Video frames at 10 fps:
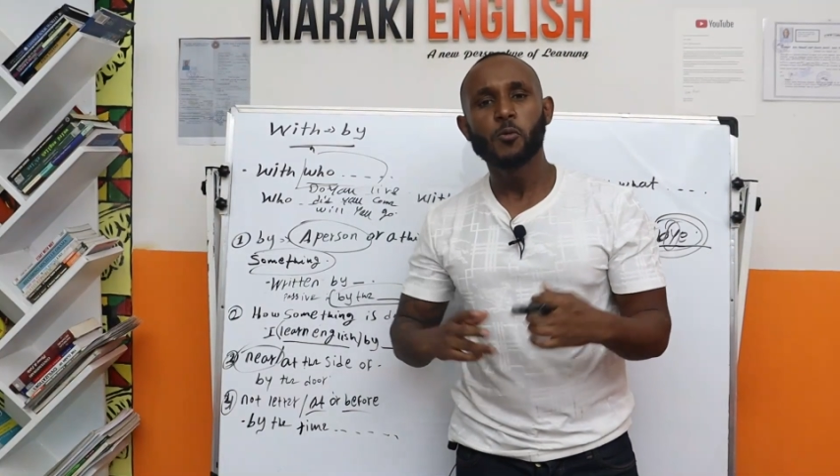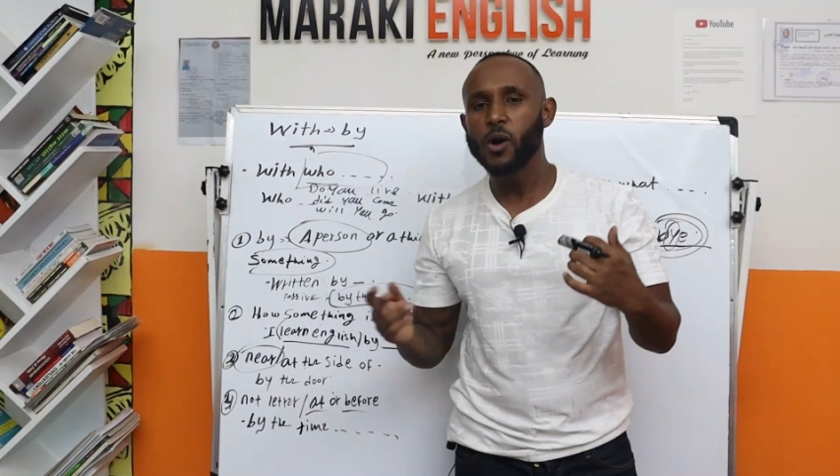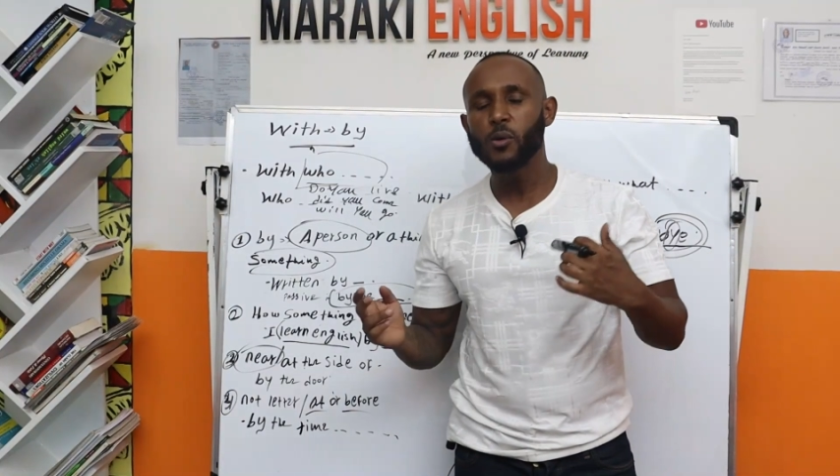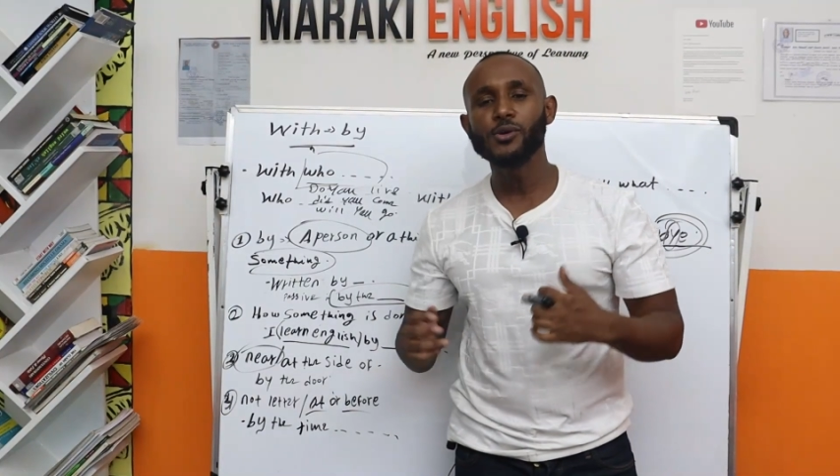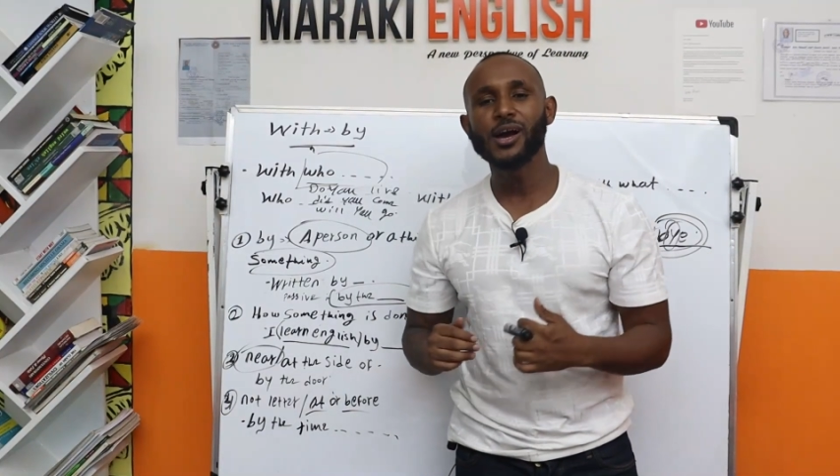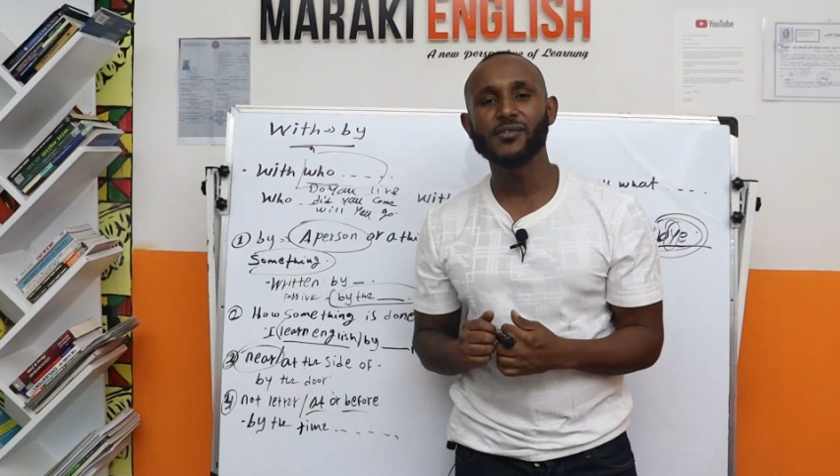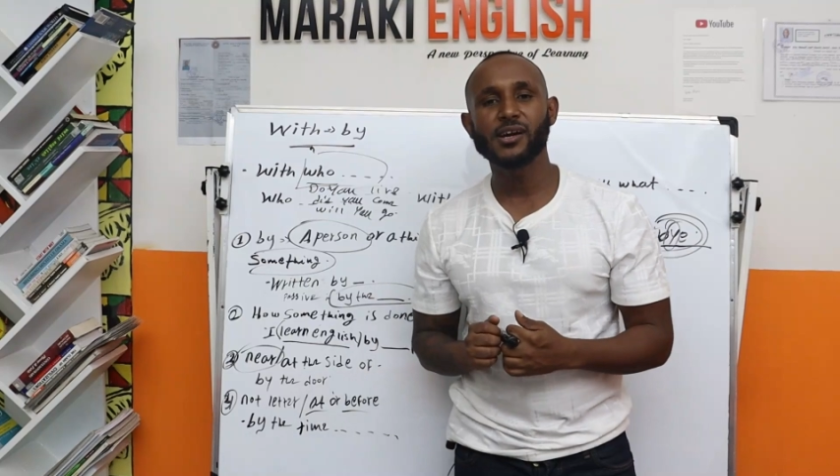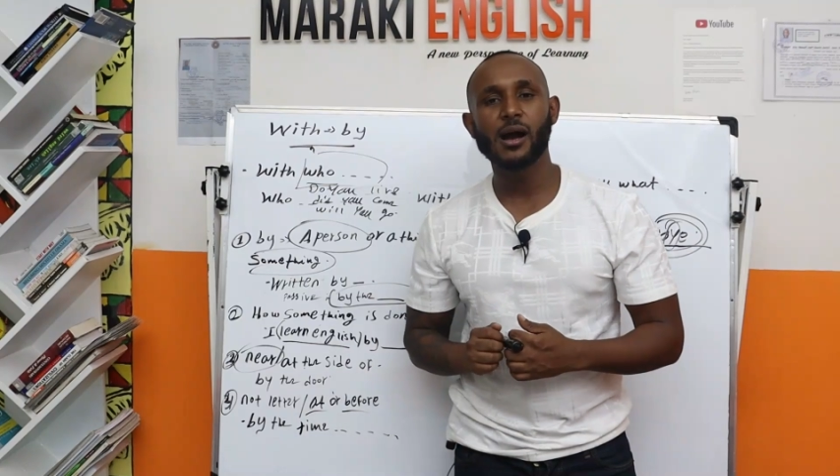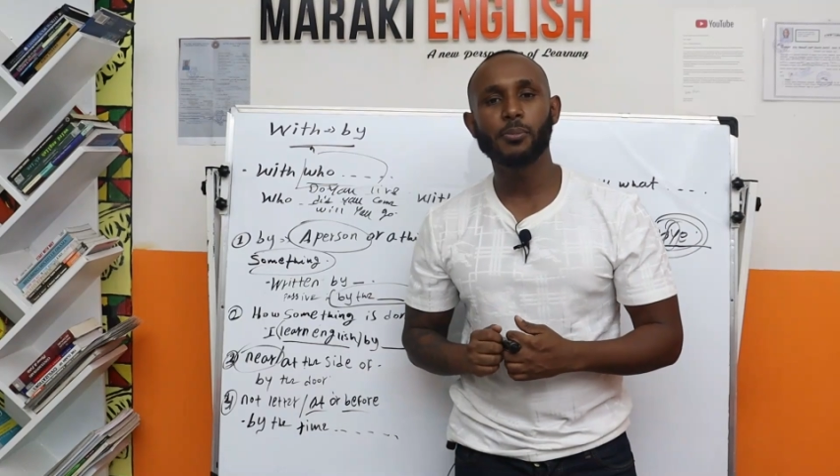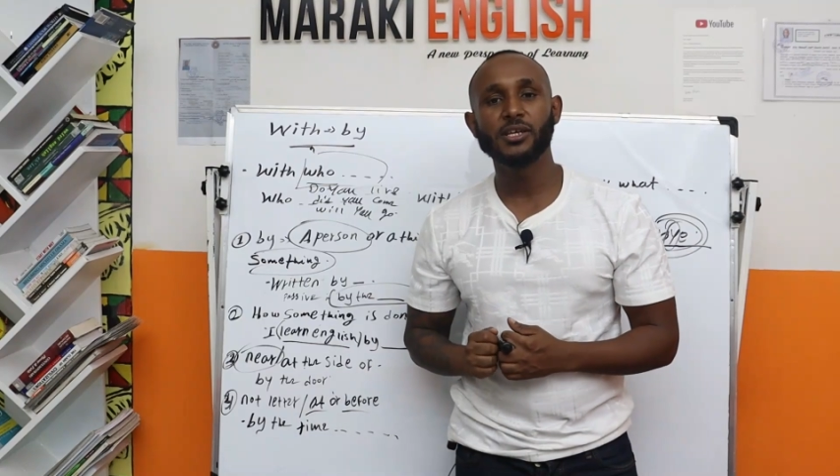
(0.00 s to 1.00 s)
What will you have
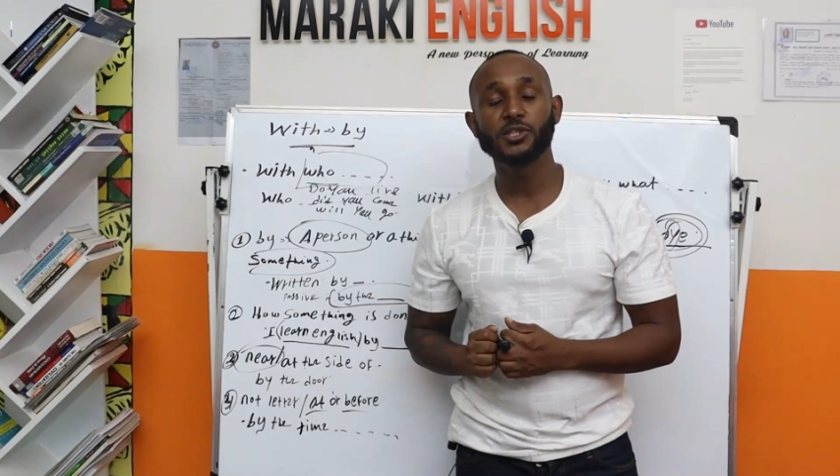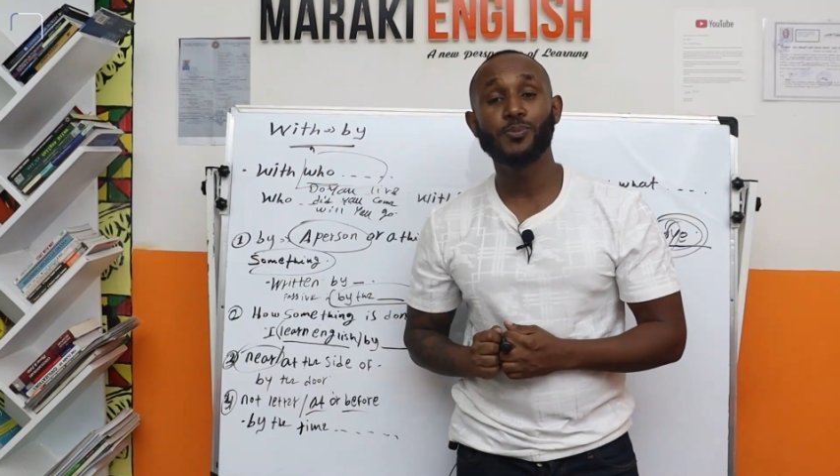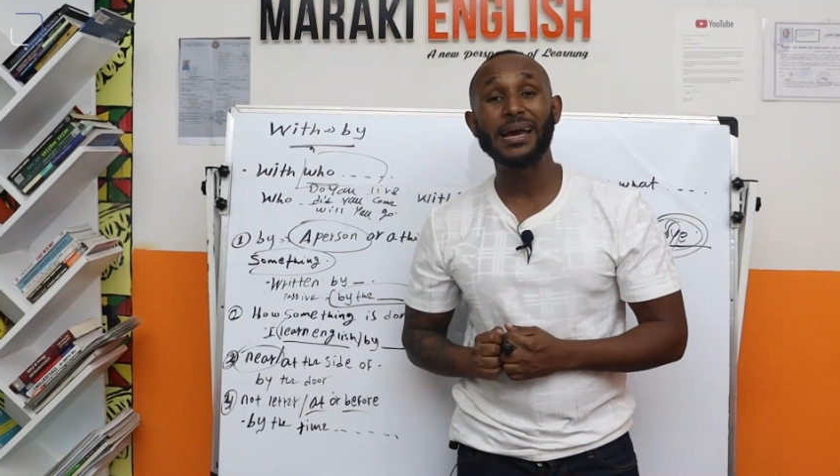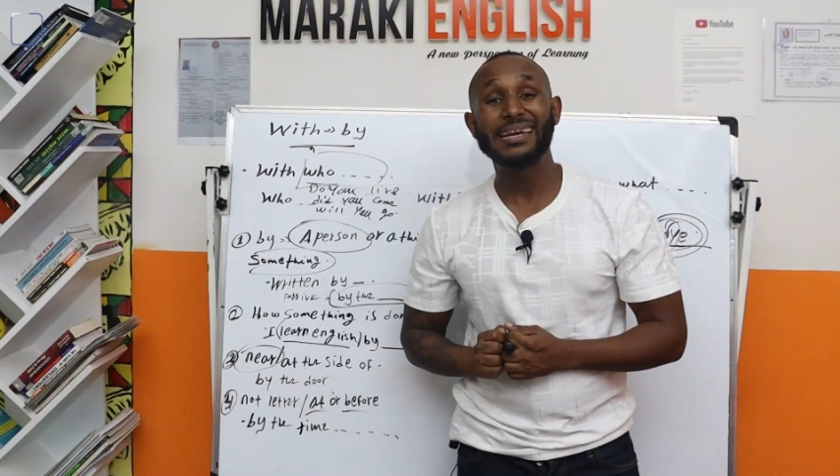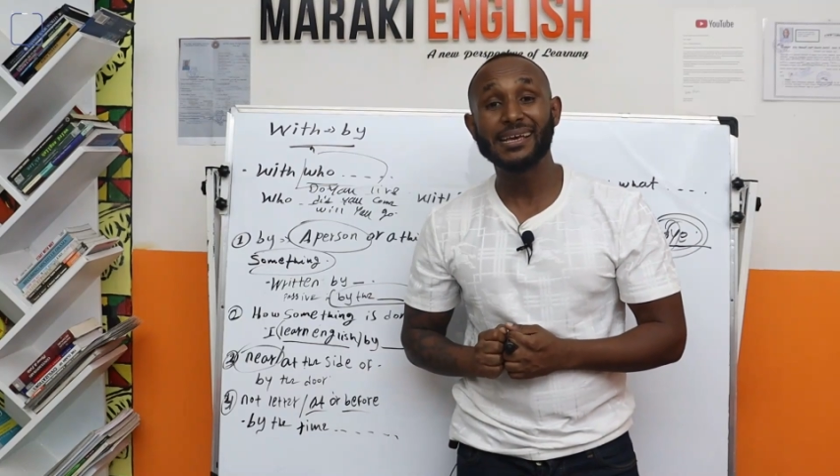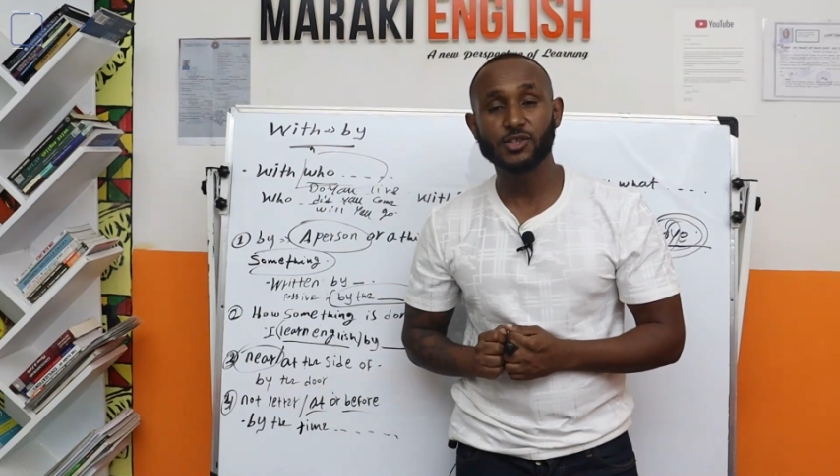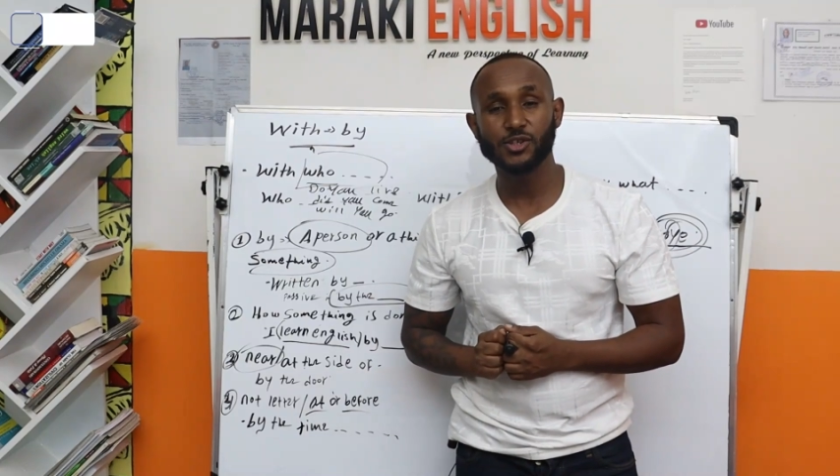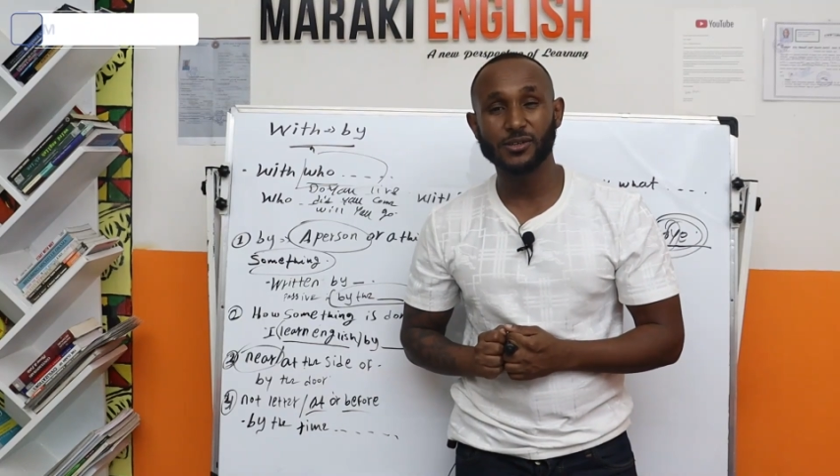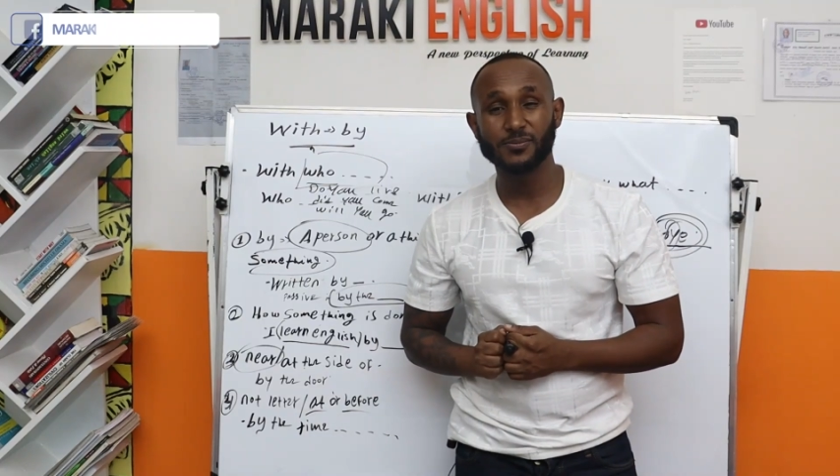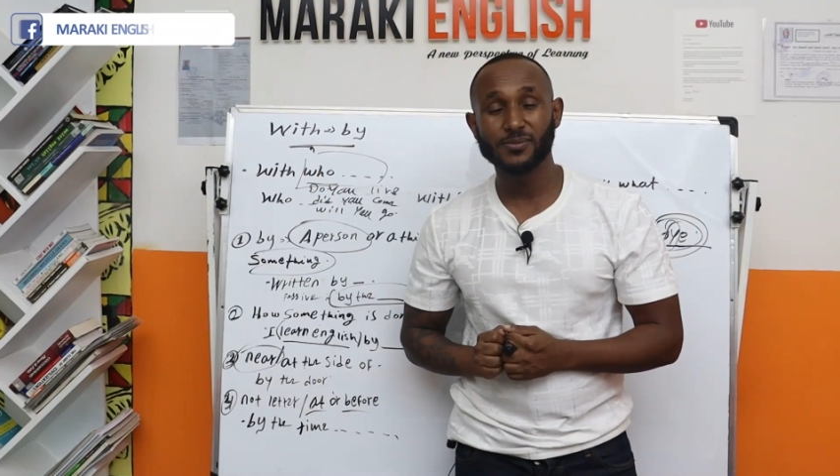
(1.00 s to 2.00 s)
accomplished by next
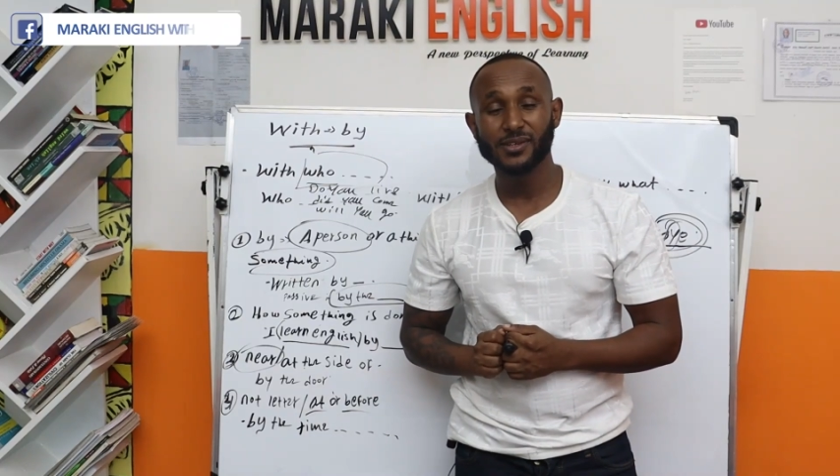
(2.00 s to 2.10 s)
year?